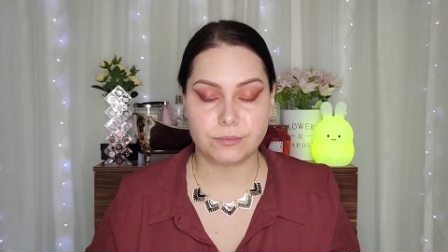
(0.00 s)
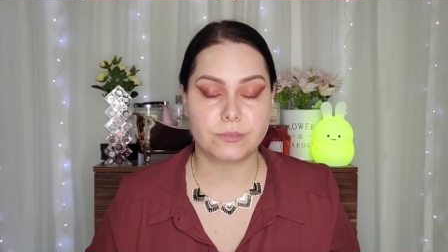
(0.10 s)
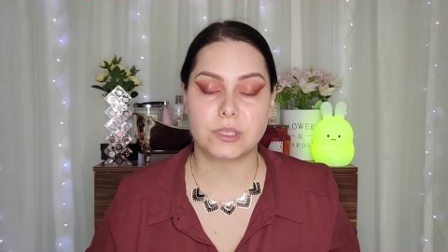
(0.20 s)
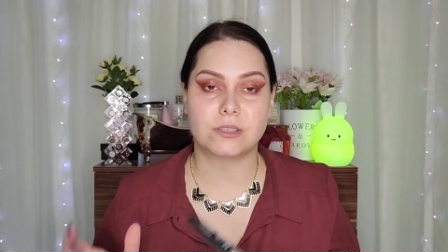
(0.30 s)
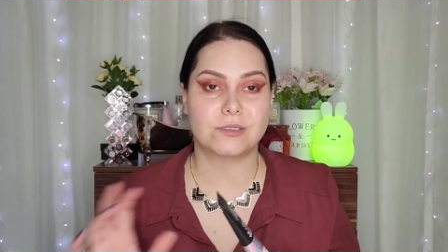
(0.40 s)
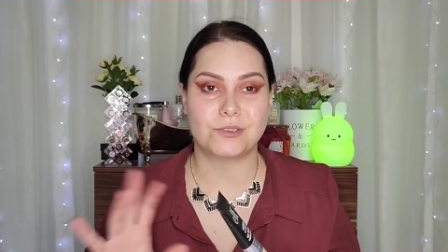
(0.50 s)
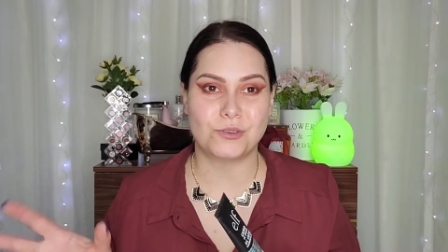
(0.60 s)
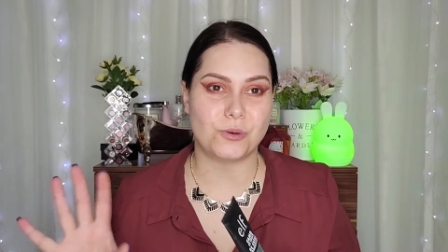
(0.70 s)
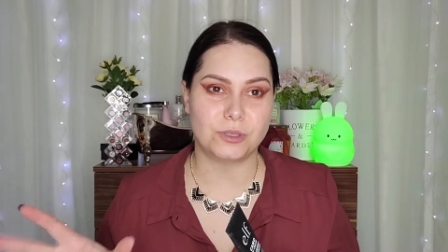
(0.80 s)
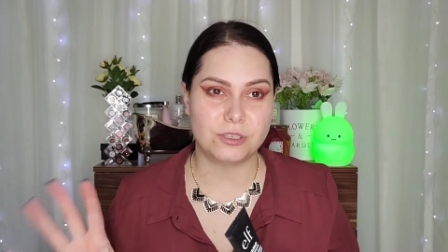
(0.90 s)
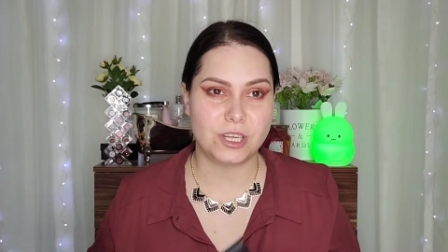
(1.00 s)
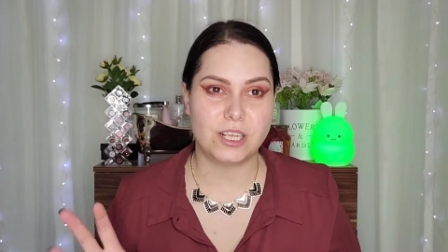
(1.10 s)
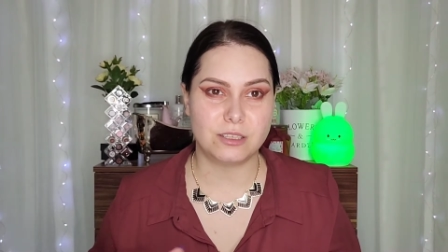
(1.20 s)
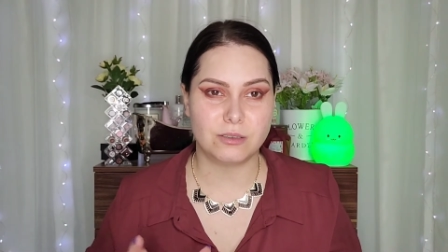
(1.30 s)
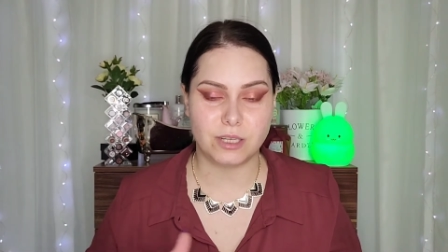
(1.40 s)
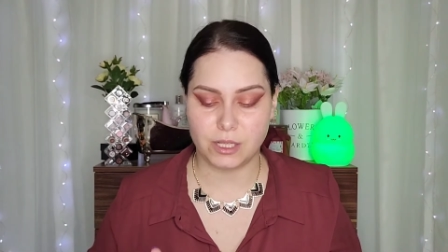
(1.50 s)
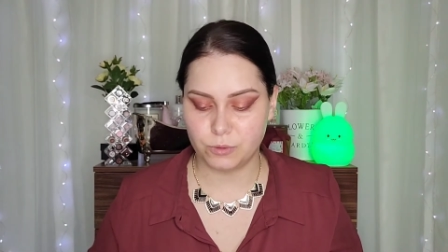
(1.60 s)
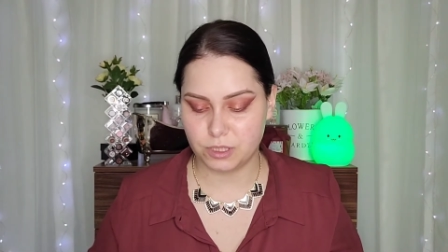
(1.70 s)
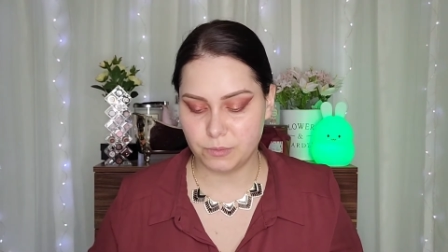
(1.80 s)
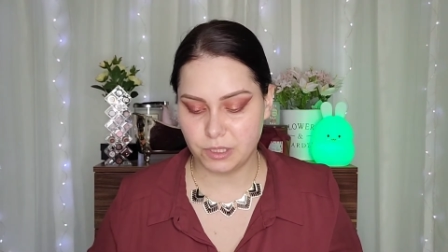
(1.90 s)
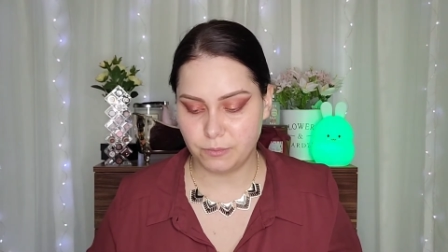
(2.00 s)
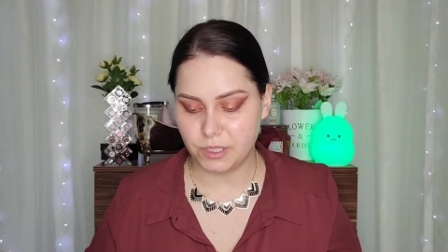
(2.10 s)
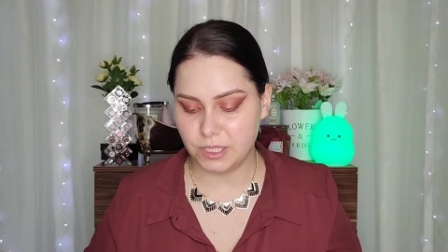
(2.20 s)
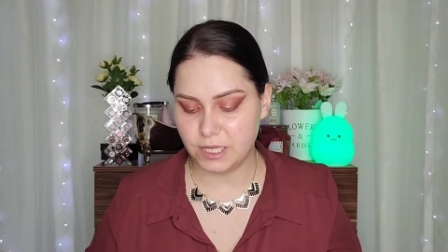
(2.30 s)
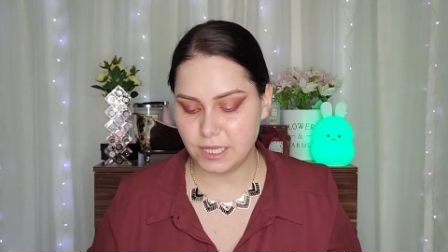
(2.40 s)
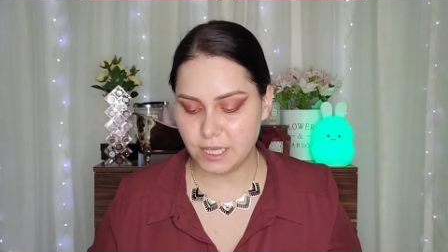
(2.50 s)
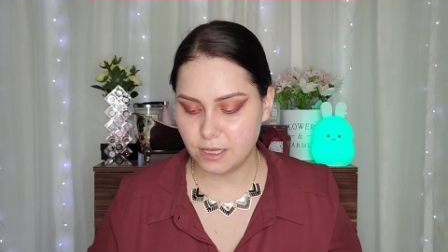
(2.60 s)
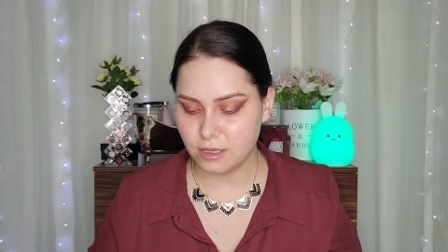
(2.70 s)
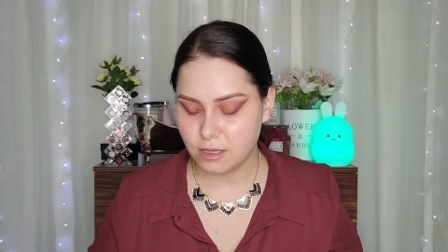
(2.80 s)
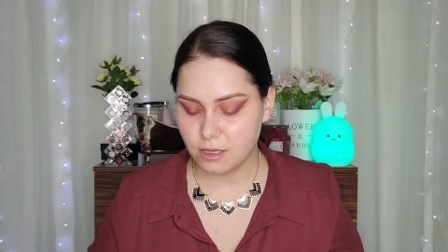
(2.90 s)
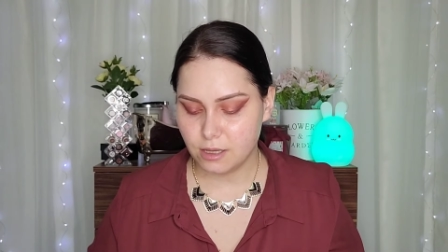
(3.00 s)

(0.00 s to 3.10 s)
you know, the shades online was a bit misleading.